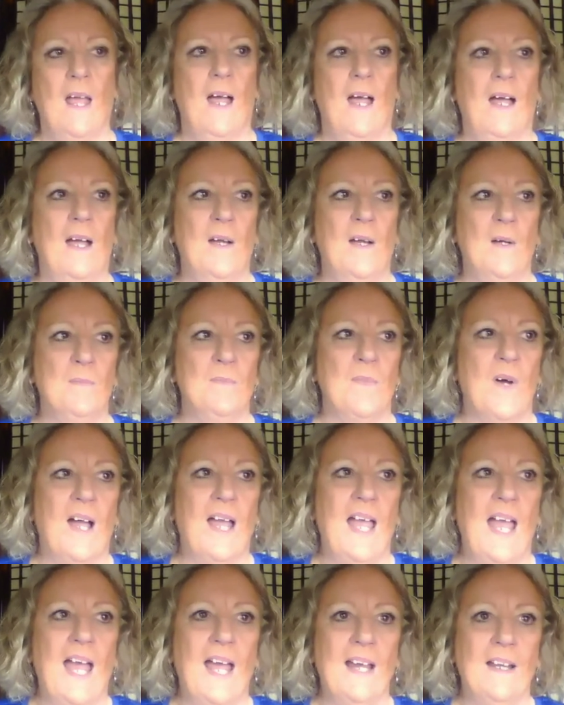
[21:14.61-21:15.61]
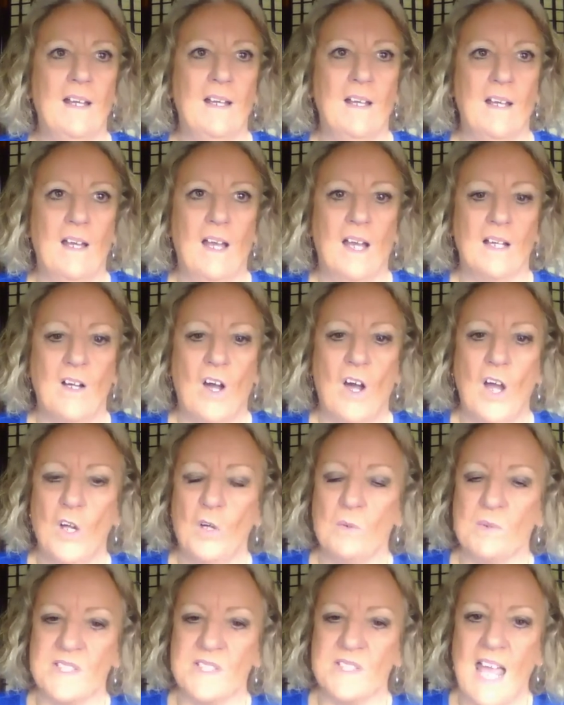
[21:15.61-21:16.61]
I had a guy
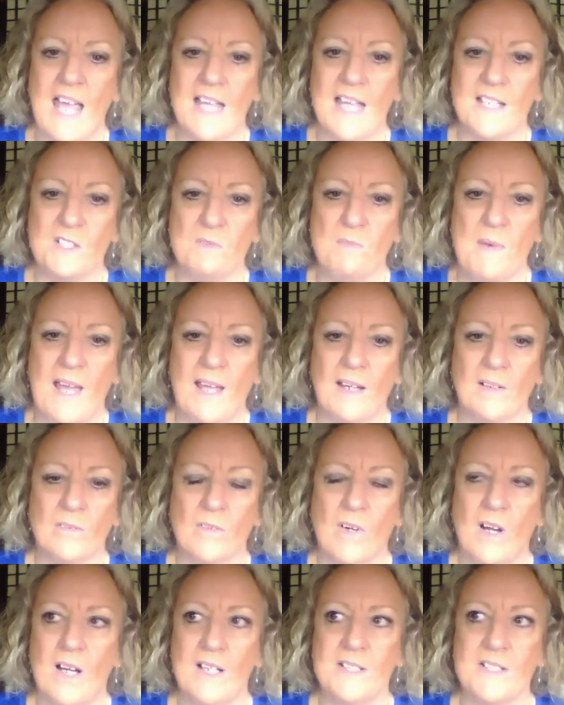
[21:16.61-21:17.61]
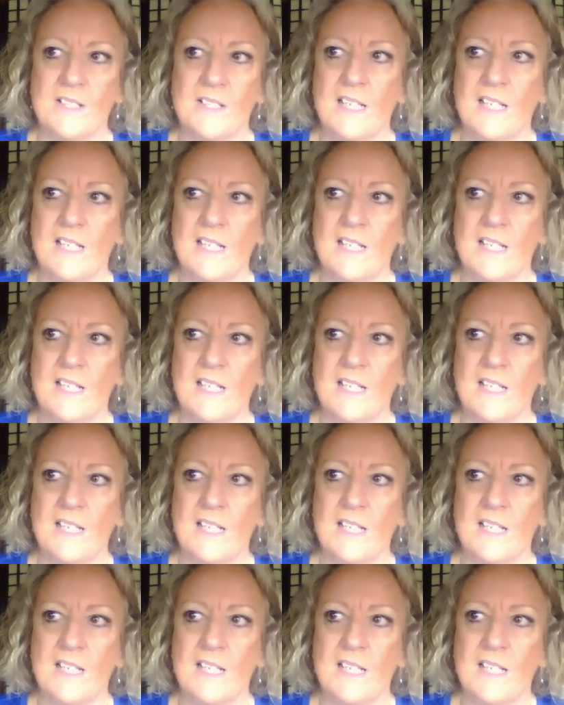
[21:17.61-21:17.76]
who was a handyman, right?